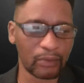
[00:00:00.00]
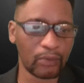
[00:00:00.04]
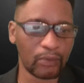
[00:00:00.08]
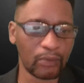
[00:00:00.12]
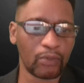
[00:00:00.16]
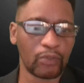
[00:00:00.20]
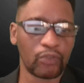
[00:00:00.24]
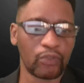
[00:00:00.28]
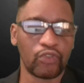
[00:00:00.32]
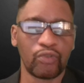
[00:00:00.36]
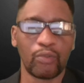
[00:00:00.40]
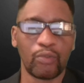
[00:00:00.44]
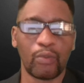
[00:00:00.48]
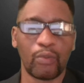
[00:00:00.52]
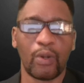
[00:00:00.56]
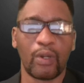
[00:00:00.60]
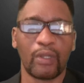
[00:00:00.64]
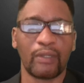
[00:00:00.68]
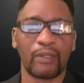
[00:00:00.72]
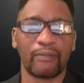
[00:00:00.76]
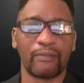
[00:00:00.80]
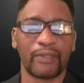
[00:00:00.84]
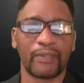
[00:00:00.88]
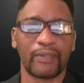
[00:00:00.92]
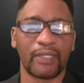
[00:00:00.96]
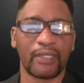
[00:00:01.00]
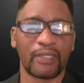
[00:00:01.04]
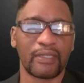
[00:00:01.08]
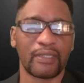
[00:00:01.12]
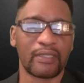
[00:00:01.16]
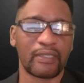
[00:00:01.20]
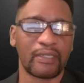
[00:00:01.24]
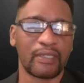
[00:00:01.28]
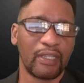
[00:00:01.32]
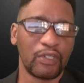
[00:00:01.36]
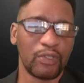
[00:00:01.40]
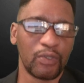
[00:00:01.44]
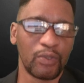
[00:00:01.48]
go through all of
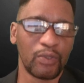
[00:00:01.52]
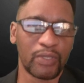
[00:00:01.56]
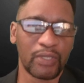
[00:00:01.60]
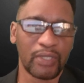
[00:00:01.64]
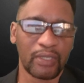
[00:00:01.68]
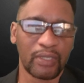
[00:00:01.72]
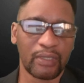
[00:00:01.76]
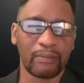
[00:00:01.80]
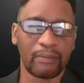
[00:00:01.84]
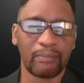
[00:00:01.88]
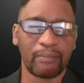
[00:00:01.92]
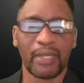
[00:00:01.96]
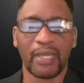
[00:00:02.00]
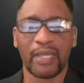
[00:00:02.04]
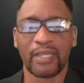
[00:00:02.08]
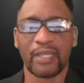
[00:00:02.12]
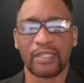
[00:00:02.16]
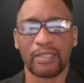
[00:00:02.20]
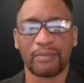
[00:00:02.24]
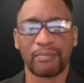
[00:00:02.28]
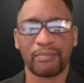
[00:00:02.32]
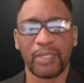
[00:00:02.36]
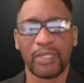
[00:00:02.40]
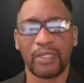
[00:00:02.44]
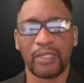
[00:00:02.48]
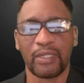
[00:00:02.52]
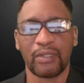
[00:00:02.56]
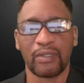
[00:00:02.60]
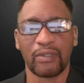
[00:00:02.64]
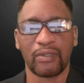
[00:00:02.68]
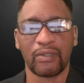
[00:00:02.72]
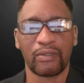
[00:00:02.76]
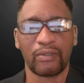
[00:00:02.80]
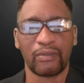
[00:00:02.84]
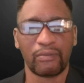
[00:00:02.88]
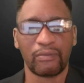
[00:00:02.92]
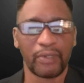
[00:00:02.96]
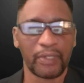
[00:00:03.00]
this using the mass
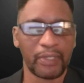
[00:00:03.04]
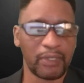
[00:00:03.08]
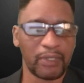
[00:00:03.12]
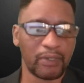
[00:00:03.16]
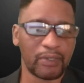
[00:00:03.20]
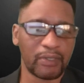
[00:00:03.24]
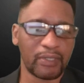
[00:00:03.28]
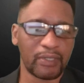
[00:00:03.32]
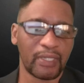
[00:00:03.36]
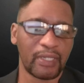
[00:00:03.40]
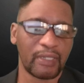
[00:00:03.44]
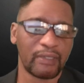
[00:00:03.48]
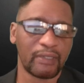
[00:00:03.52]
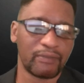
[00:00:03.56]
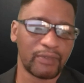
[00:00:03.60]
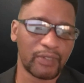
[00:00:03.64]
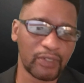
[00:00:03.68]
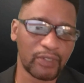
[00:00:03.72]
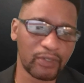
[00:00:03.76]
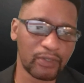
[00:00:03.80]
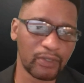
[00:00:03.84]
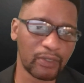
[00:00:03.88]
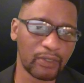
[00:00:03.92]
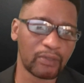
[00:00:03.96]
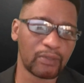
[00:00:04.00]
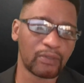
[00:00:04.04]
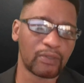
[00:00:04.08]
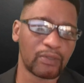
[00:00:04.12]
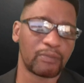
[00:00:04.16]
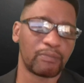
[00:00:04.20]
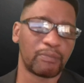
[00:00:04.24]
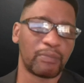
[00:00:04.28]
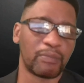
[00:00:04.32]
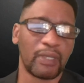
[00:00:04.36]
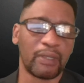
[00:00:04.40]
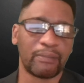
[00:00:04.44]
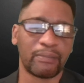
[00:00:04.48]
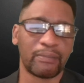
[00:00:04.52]
media, radio, television,
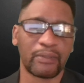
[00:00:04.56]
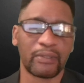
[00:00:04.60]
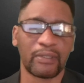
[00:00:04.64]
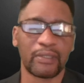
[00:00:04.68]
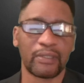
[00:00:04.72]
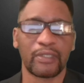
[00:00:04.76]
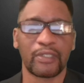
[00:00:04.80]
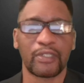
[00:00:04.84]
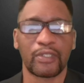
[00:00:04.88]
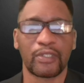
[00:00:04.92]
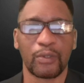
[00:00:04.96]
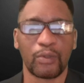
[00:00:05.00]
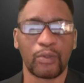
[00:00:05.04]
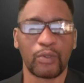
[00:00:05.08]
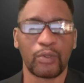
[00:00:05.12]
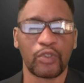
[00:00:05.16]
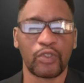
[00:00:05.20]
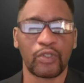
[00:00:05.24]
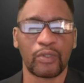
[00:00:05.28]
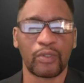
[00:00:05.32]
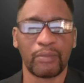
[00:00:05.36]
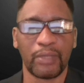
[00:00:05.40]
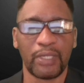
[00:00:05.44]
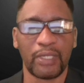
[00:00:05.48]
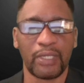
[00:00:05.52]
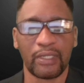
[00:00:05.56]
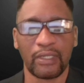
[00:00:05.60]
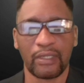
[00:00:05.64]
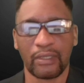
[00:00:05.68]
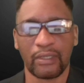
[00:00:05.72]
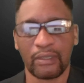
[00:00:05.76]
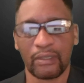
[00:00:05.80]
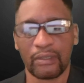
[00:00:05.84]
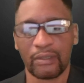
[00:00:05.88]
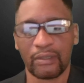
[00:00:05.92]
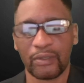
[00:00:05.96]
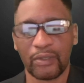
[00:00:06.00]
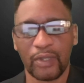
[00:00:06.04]
newspaper, social
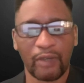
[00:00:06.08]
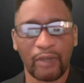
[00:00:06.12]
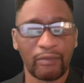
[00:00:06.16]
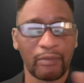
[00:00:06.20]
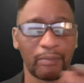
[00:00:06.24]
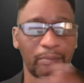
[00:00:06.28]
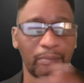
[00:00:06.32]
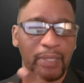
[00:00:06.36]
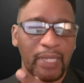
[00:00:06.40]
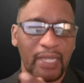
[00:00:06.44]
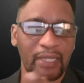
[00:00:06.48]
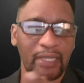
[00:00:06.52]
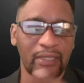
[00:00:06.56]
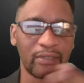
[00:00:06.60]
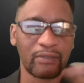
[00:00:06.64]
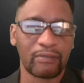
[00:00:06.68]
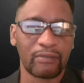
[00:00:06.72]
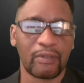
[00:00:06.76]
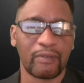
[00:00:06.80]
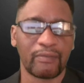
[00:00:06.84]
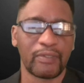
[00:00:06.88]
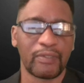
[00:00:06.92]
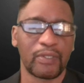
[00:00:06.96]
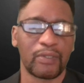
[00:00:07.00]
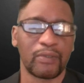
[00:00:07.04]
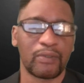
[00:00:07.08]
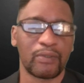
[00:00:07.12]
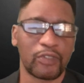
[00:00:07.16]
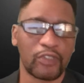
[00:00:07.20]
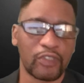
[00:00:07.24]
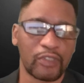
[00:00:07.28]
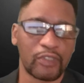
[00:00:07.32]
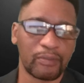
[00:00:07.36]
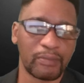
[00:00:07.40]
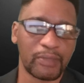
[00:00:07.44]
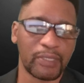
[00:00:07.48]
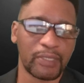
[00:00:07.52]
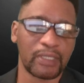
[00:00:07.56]
media. You have a plethora of
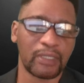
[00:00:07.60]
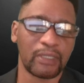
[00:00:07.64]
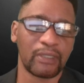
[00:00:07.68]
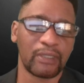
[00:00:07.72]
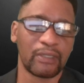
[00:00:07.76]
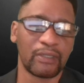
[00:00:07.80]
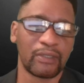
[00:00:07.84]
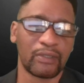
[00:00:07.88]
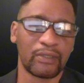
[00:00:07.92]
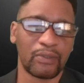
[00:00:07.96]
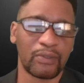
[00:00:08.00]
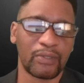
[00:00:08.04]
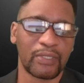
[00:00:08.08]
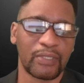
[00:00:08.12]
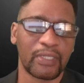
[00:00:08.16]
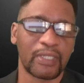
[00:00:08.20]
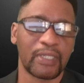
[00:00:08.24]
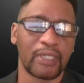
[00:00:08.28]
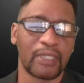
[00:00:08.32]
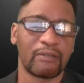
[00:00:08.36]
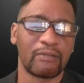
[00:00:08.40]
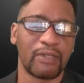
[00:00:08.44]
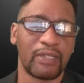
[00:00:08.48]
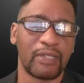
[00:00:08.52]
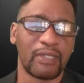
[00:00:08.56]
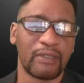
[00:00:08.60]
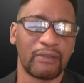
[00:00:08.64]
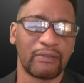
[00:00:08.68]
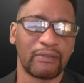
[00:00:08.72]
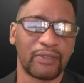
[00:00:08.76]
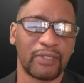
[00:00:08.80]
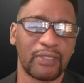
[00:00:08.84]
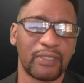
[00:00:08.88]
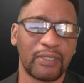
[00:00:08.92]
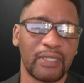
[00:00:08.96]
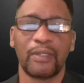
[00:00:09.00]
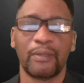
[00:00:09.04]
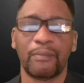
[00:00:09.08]
social media, those that are
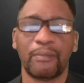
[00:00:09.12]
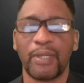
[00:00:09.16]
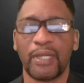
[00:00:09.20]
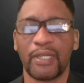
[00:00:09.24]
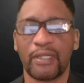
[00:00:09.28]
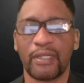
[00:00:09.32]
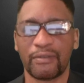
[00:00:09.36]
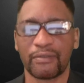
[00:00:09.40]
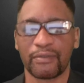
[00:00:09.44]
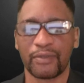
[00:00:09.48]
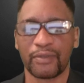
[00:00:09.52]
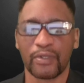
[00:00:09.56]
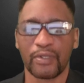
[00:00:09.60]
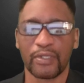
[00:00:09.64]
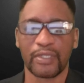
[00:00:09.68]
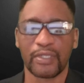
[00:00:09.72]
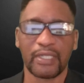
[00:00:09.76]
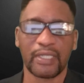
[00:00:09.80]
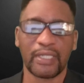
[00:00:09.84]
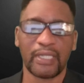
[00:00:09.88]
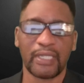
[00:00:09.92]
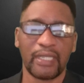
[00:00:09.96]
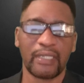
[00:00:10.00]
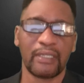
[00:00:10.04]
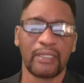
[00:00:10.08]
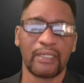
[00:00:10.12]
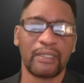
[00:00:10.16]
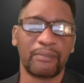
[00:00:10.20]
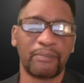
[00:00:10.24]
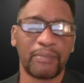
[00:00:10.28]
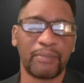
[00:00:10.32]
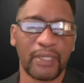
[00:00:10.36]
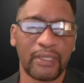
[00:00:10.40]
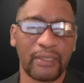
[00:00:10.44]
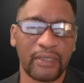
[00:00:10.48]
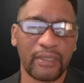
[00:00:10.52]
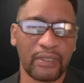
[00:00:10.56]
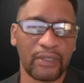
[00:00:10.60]
relevant, the Betterverse, and
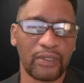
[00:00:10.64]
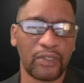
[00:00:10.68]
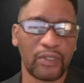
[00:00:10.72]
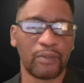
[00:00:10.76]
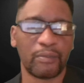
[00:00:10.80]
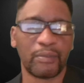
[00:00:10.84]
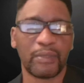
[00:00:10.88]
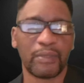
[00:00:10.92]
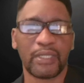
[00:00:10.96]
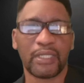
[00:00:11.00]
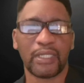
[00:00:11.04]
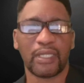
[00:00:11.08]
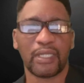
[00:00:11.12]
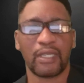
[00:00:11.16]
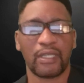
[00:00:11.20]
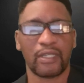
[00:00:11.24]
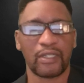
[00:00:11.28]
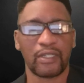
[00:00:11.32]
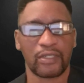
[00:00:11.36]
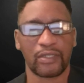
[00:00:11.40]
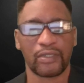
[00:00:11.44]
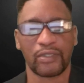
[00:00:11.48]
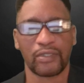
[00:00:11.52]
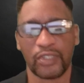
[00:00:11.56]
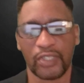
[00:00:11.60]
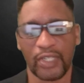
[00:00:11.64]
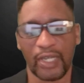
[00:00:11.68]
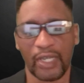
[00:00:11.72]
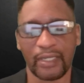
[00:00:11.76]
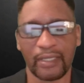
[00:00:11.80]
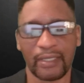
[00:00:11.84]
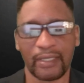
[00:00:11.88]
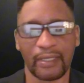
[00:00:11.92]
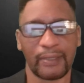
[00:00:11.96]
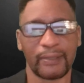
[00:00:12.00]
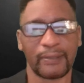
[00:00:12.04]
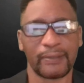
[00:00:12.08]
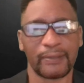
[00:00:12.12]
independent communication
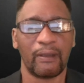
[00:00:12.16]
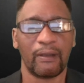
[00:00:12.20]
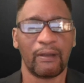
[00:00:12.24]
channel.